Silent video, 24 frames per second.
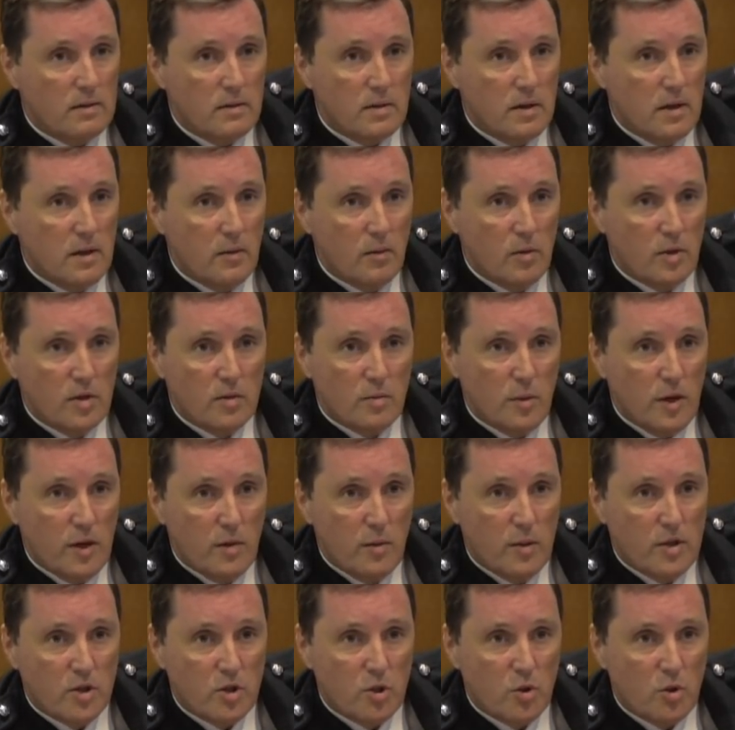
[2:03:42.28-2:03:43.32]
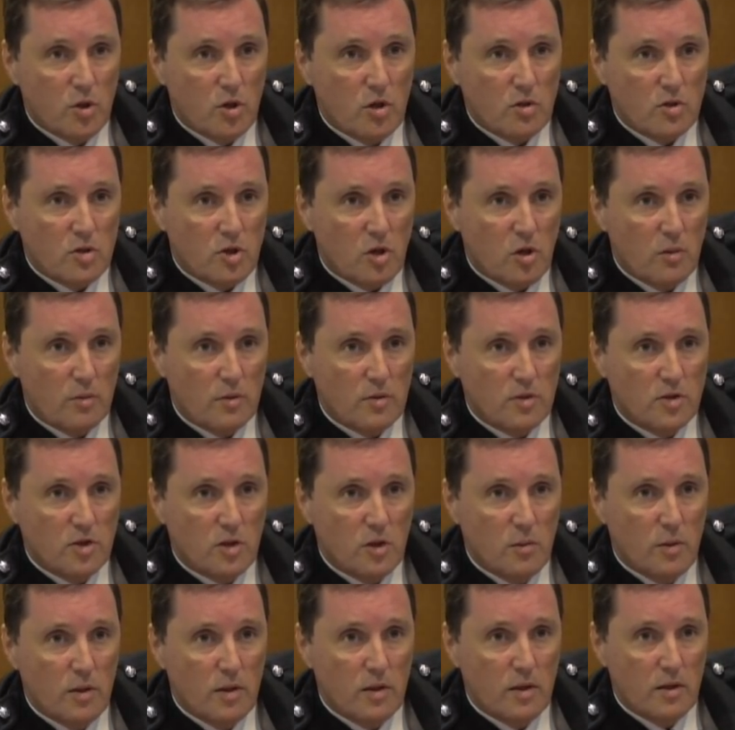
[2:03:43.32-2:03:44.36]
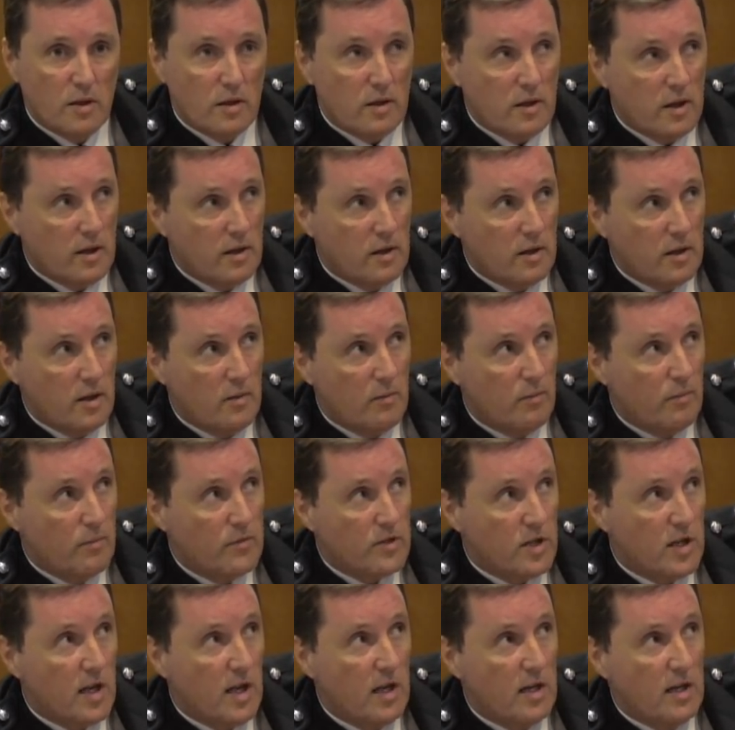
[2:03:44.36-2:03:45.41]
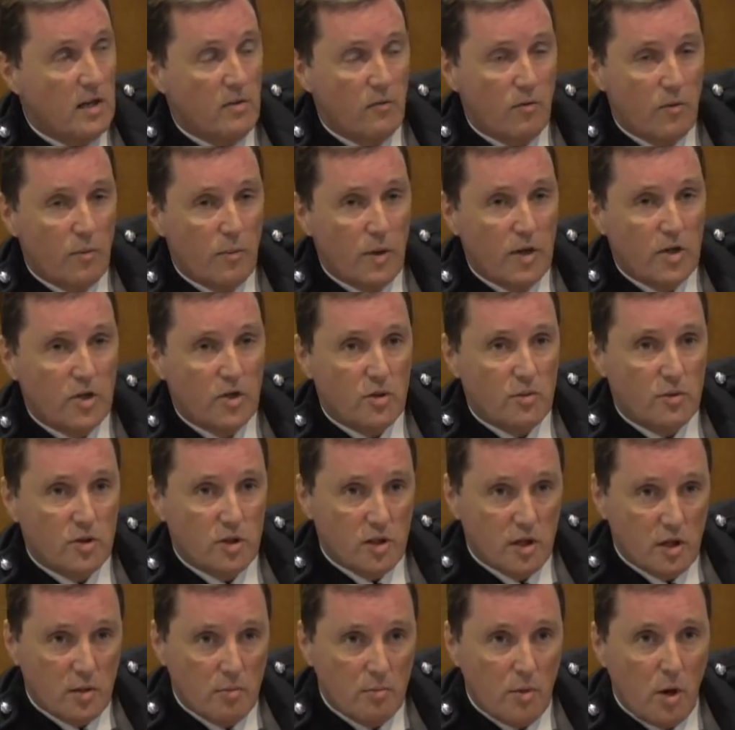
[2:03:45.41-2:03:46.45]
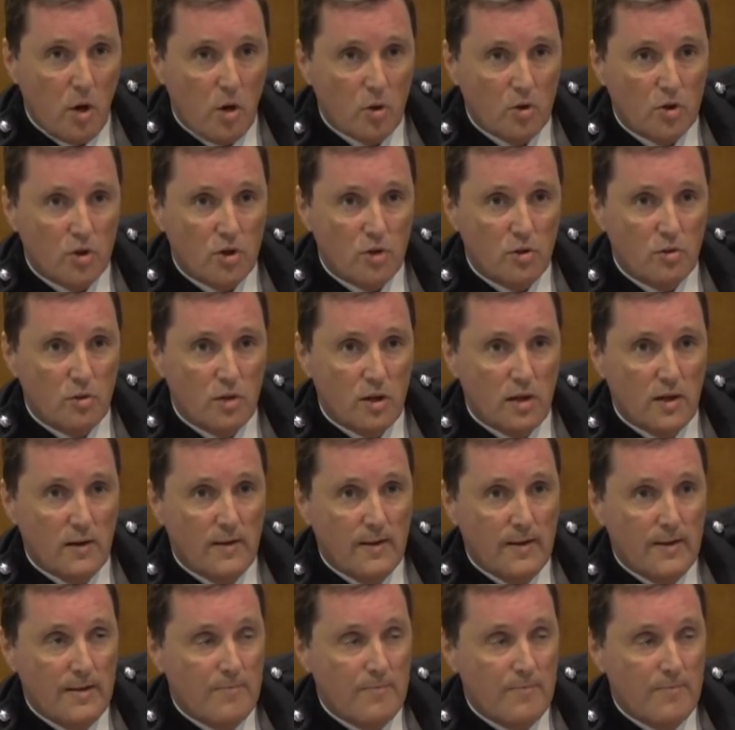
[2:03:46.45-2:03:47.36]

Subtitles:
it would have been too time consuming, and to get the information to the command unit